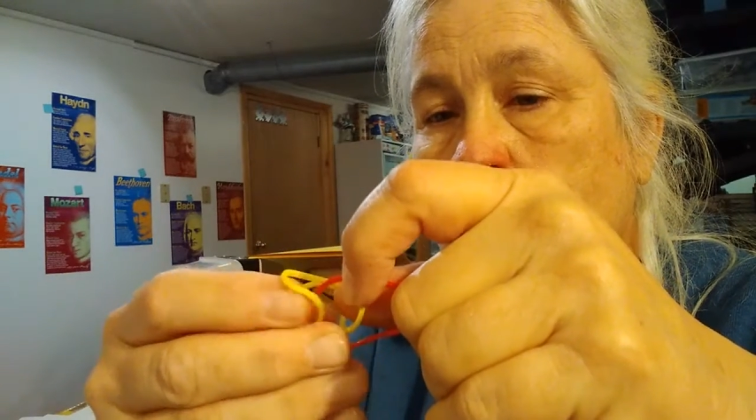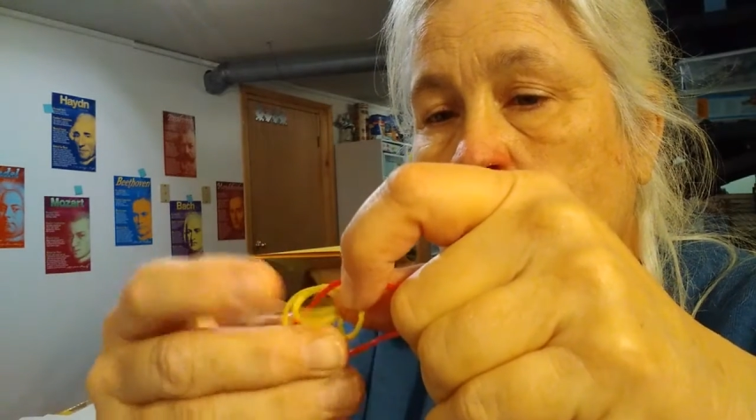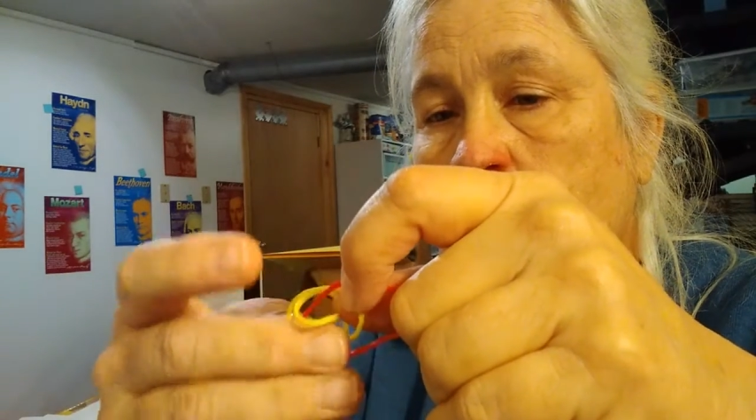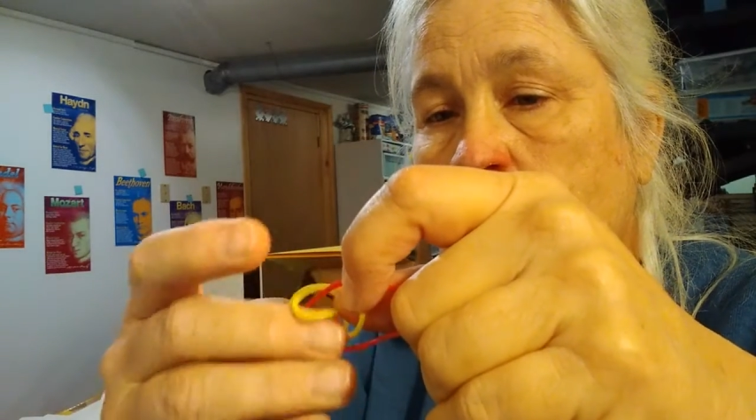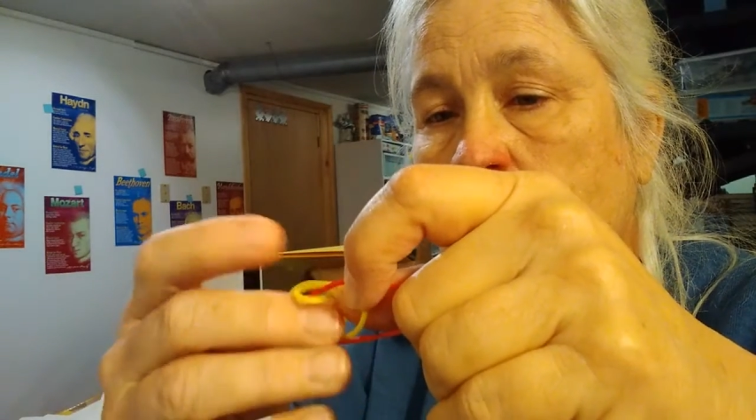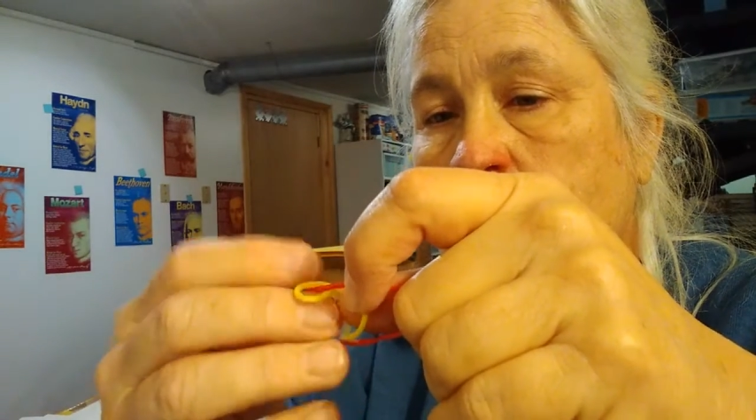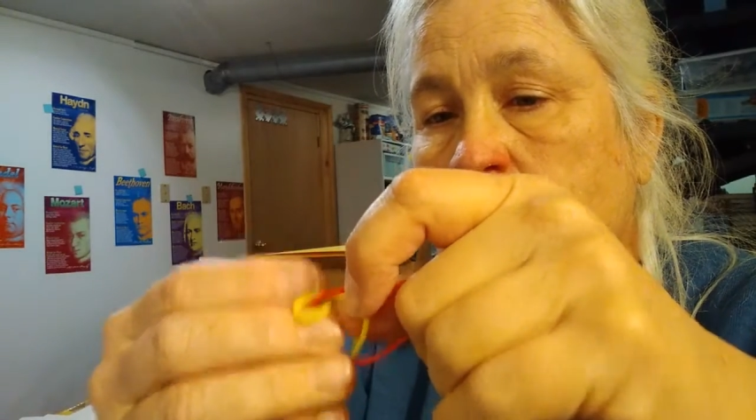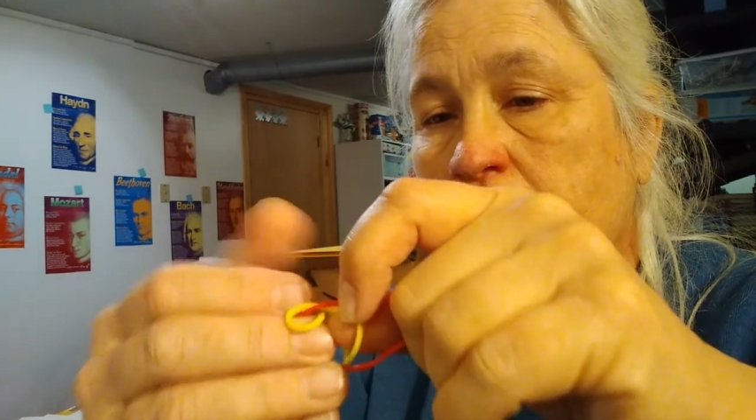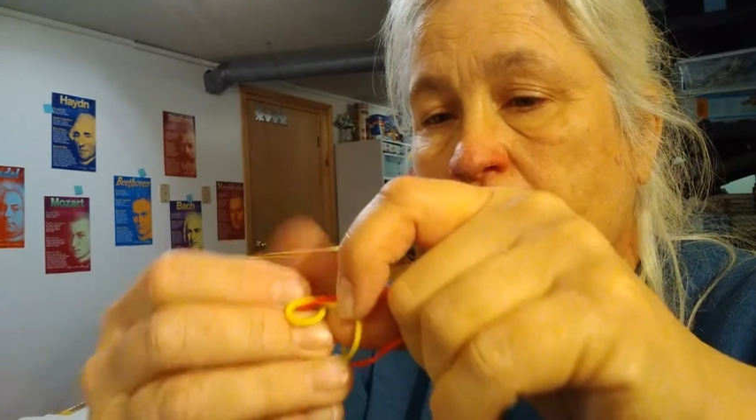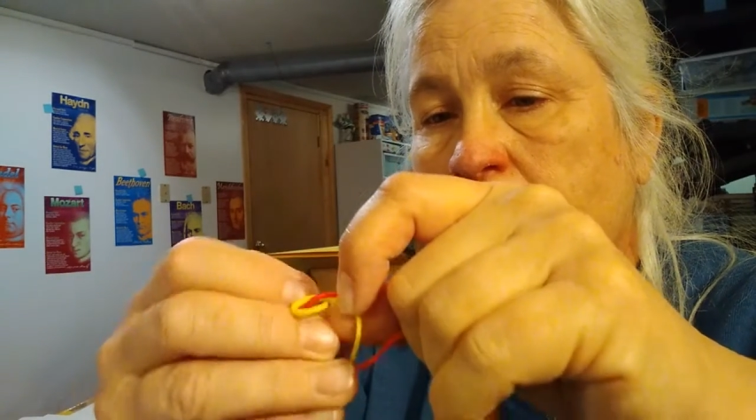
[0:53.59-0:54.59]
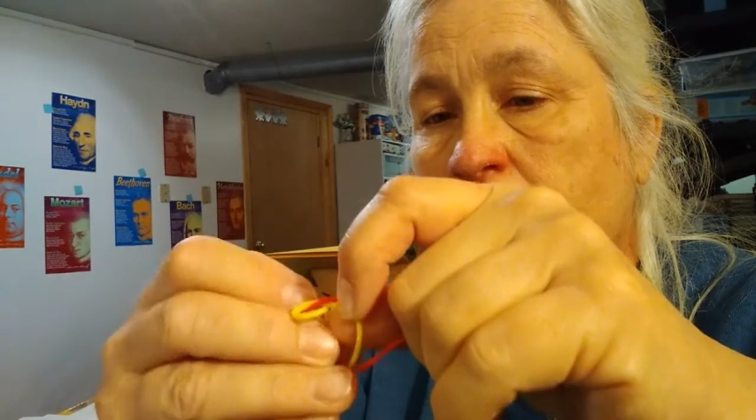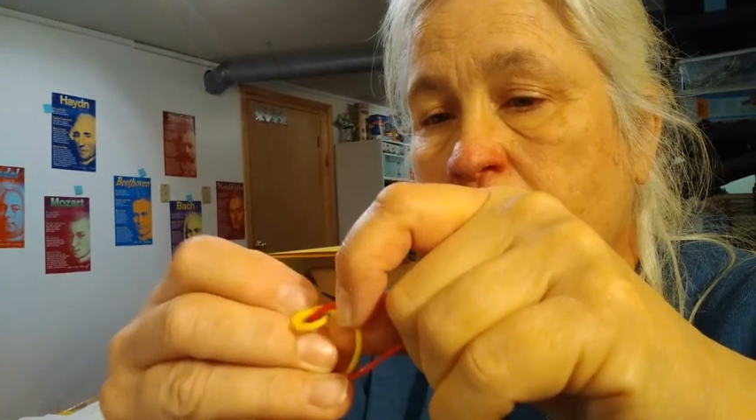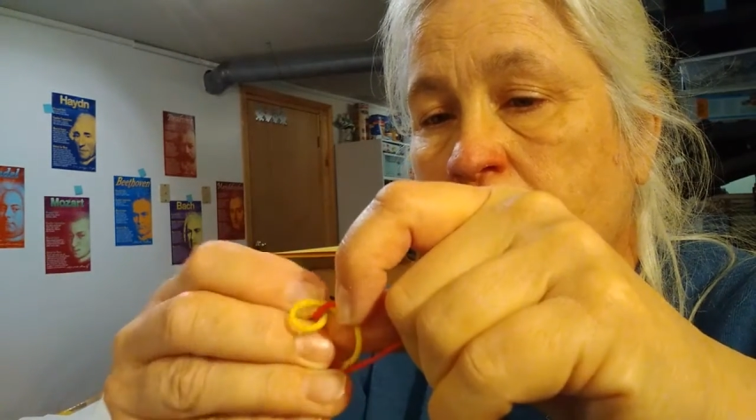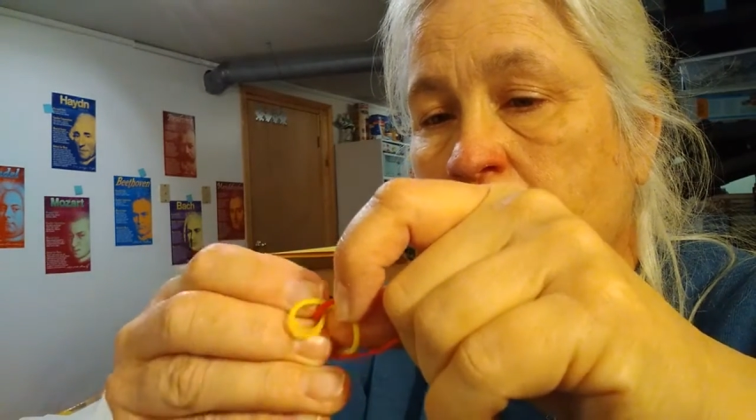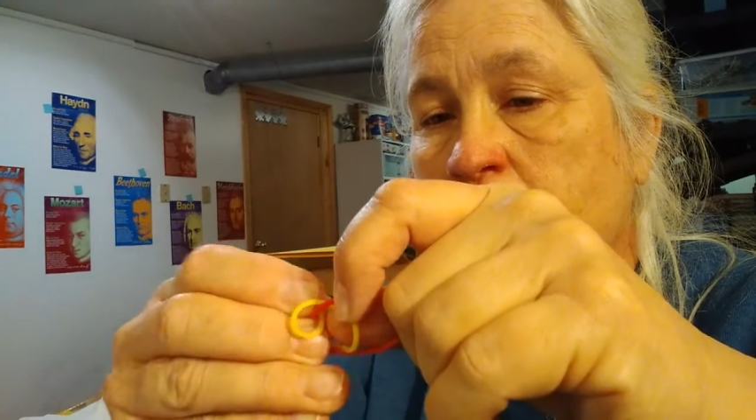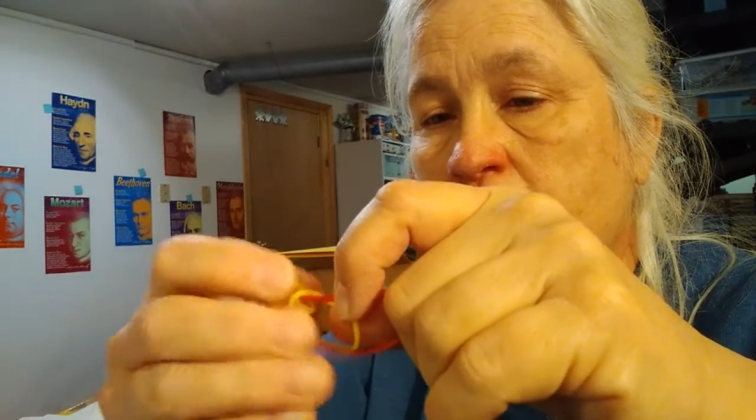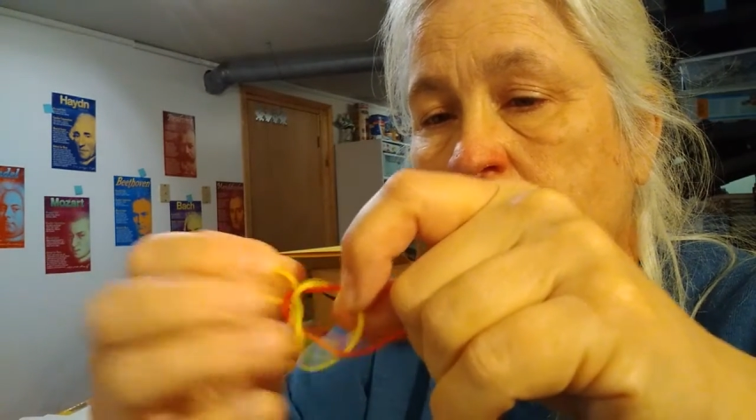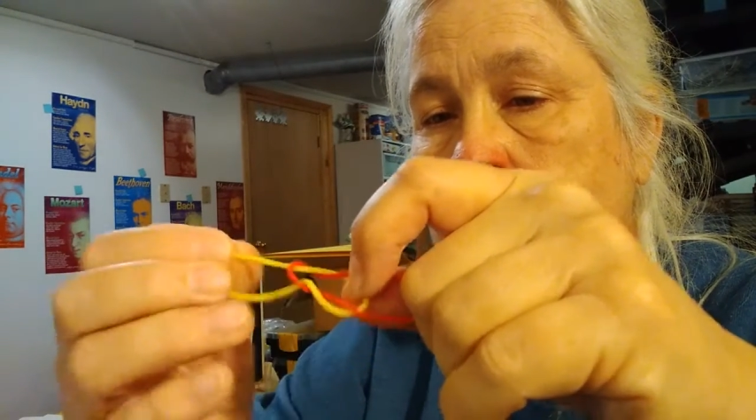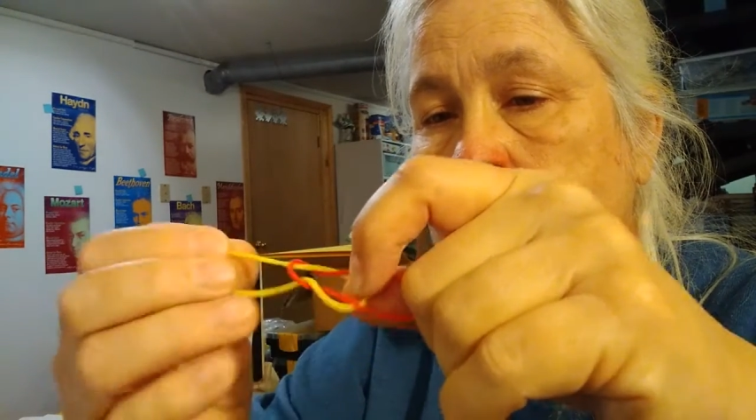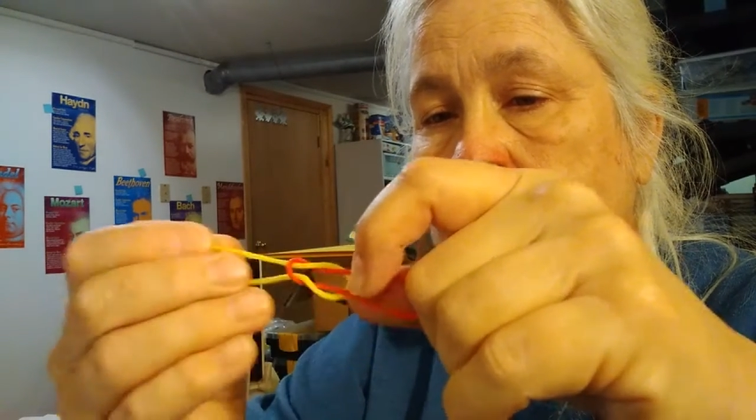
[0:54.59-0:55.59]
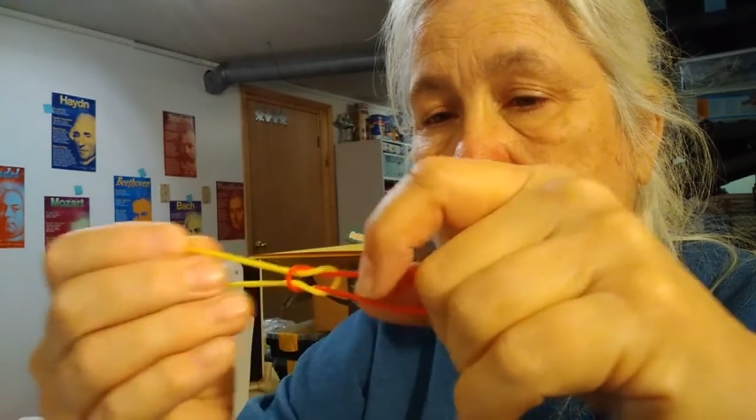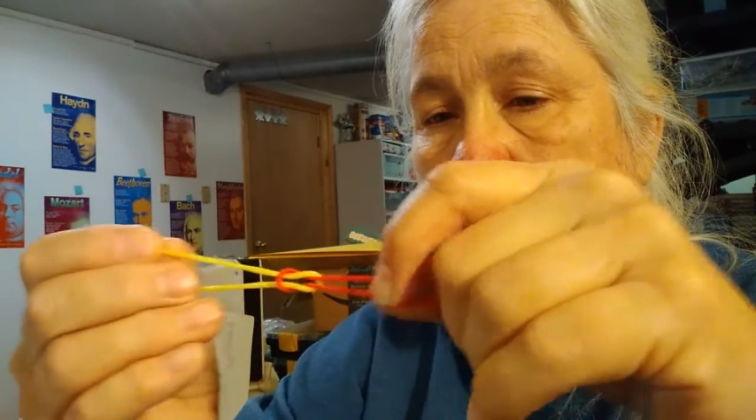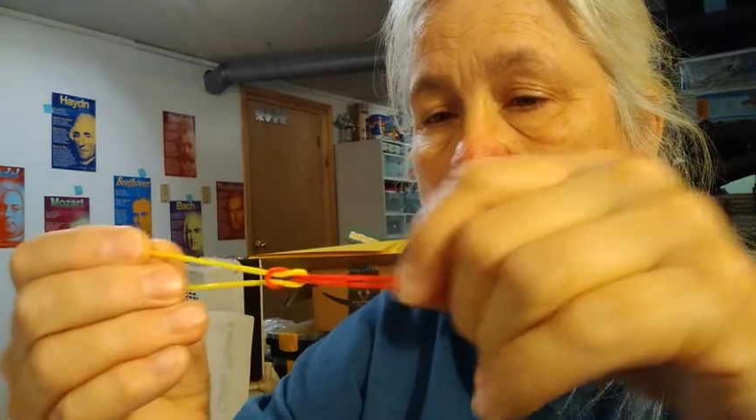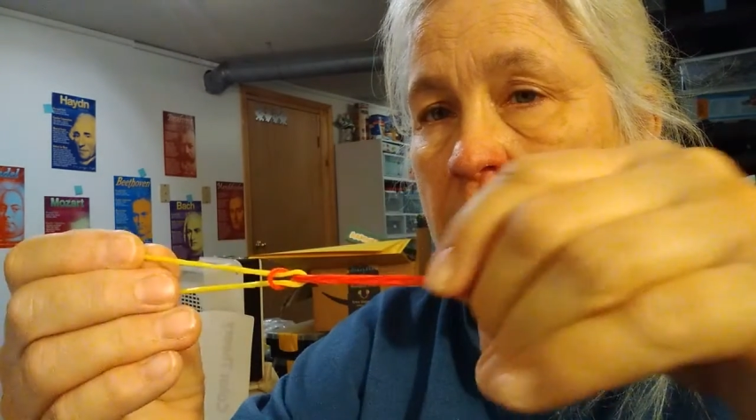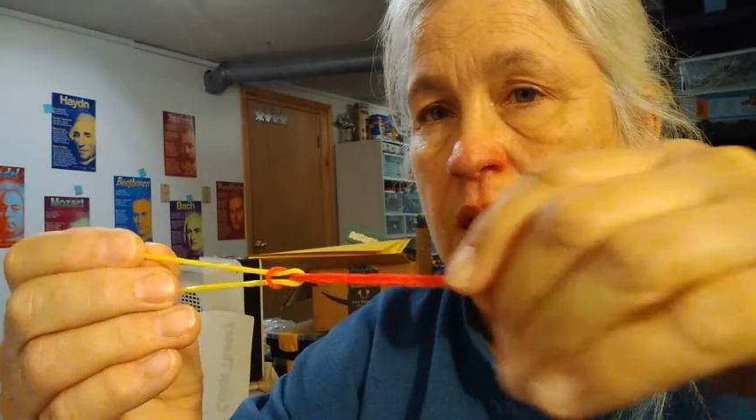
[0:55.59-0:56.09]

Put the yellow in the empty space